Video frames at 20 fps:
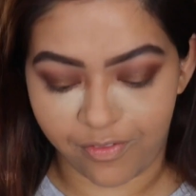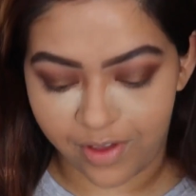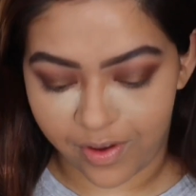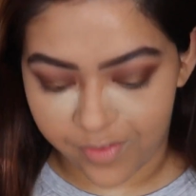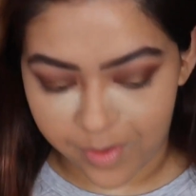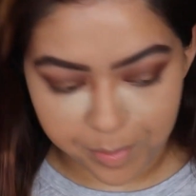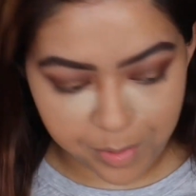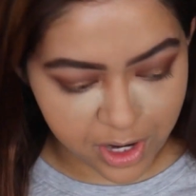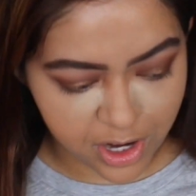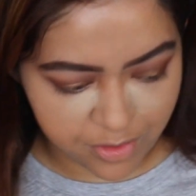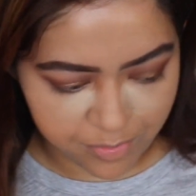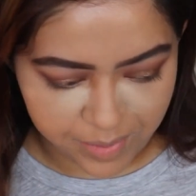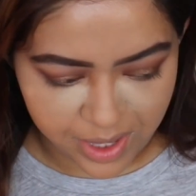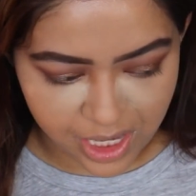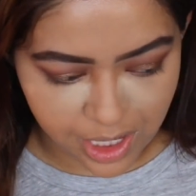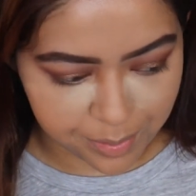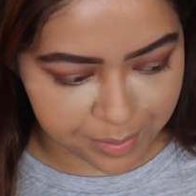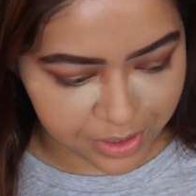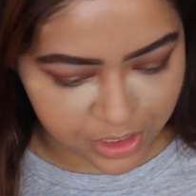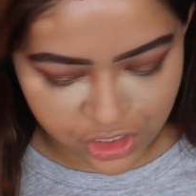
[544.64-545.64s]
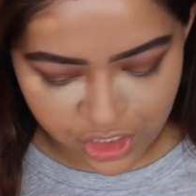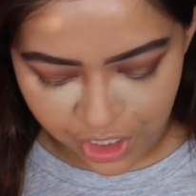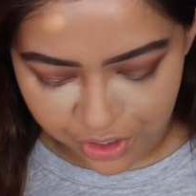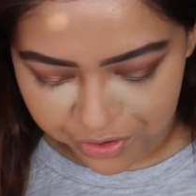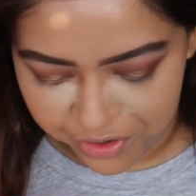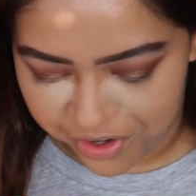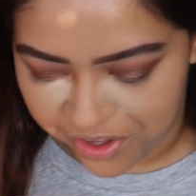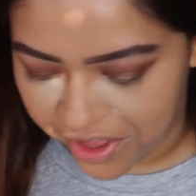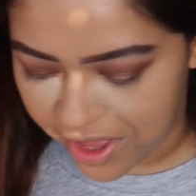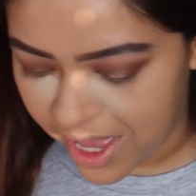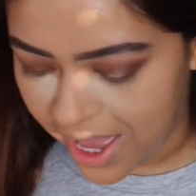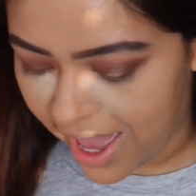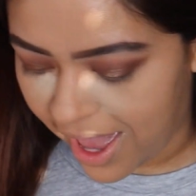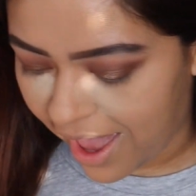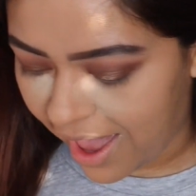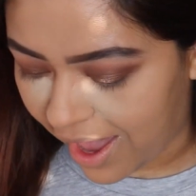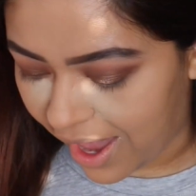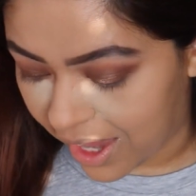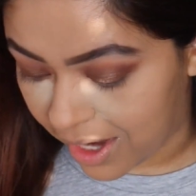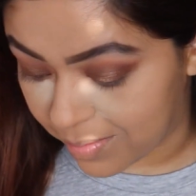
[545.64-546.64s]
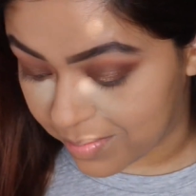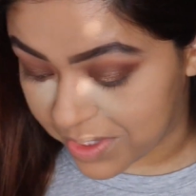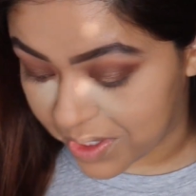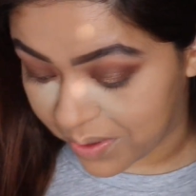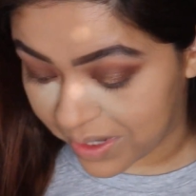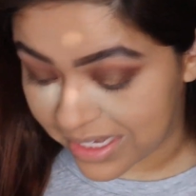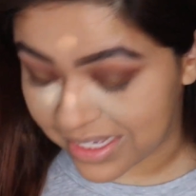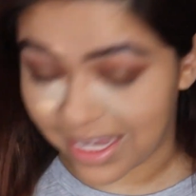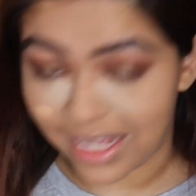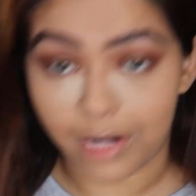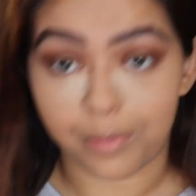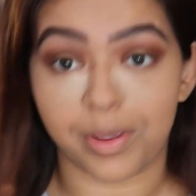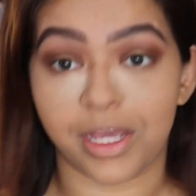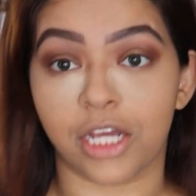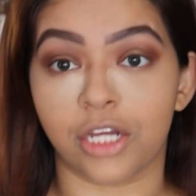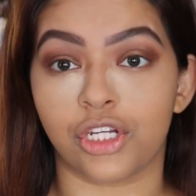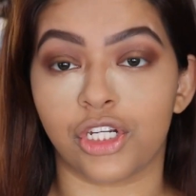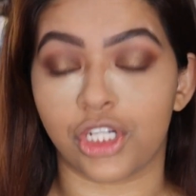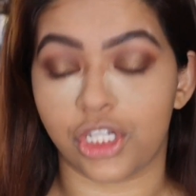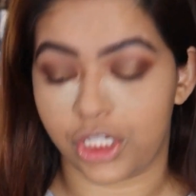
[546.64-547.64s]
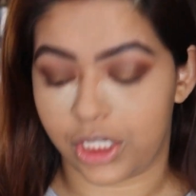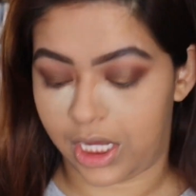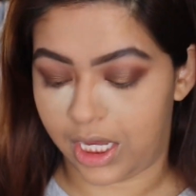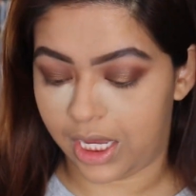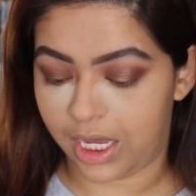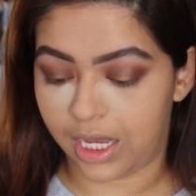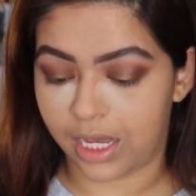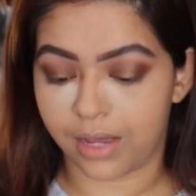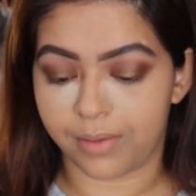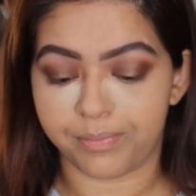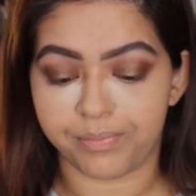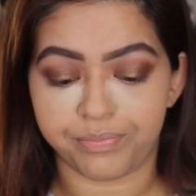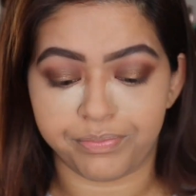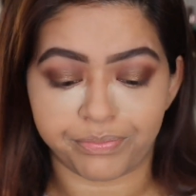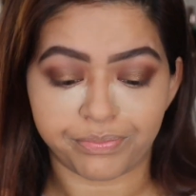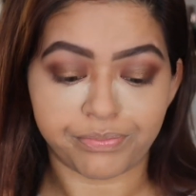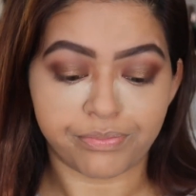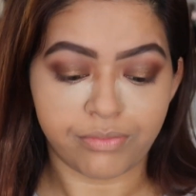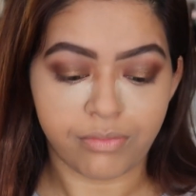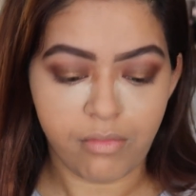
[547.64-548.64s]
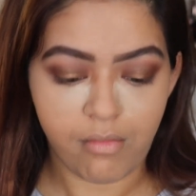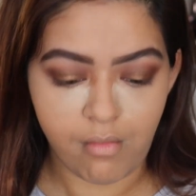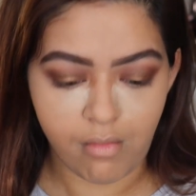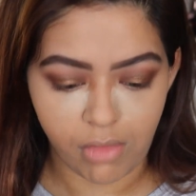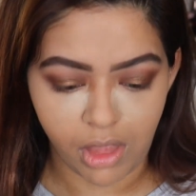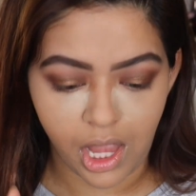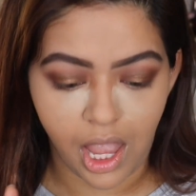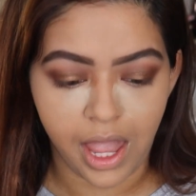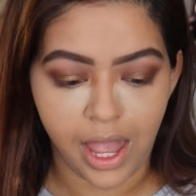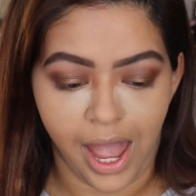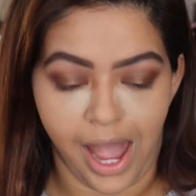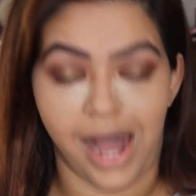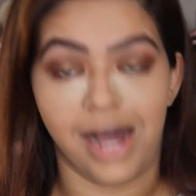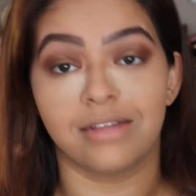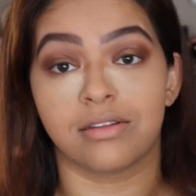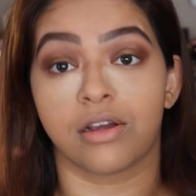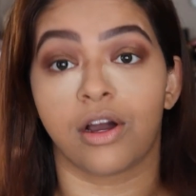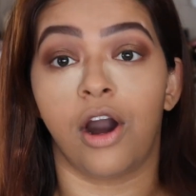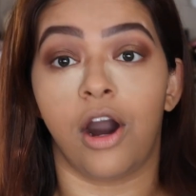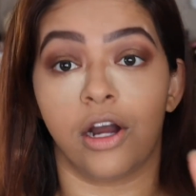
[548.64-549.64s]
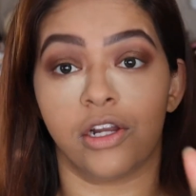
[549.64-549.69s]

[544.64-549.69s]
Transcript: My favorite part of makeup in general. And I'm so excited because she has a